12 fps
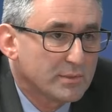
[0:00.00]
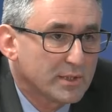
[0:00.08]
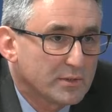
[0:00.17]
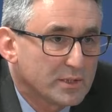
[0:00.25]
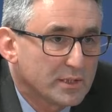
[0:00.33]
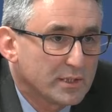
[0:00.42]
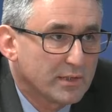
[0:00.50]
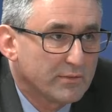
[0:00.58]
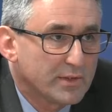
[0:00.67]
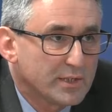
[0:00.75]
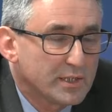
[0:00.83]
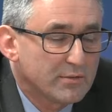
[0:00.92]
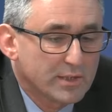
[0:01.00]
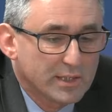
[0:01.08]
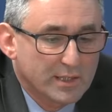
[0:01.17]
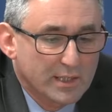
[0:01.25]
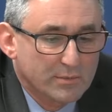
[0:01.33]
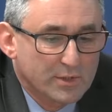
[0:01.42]
about her having the degree
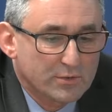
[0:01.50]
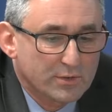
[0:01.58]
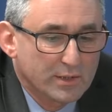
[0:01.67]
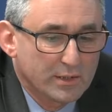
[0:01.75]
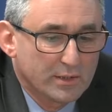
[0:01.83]
in chemistry.